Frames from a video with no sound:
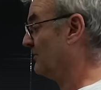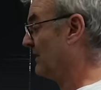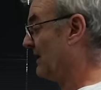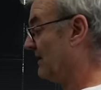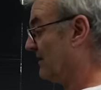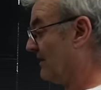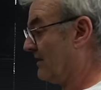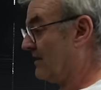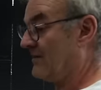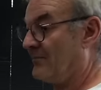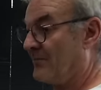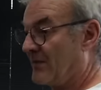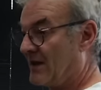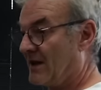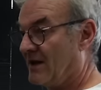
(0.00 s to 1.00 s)
bit.
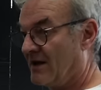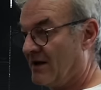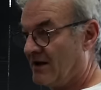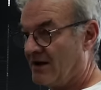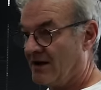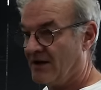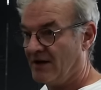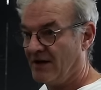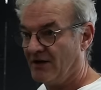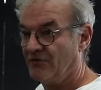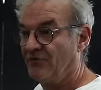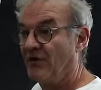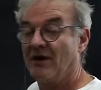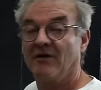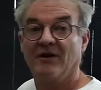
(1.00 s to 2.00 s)
It's
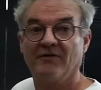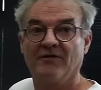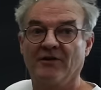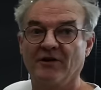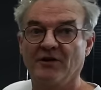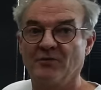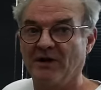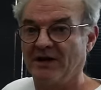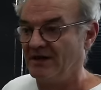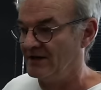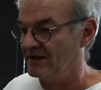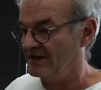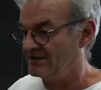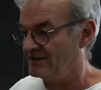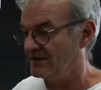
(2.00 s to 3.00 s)
very, very quick and
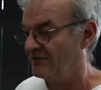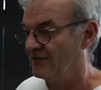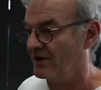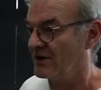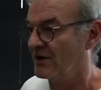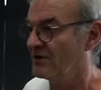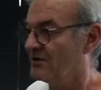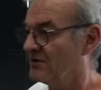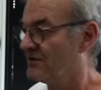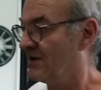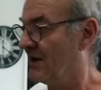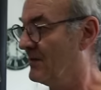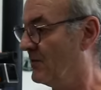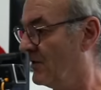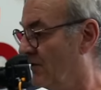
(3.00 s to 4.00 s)
easy. If I go the
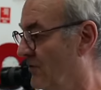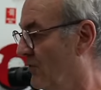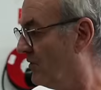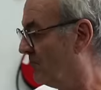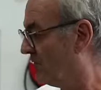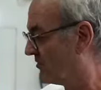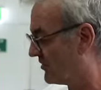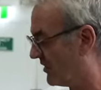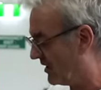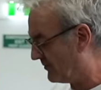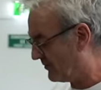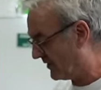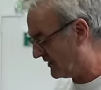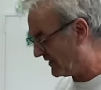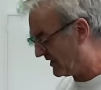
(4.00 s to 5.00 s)
same on a normal tripod,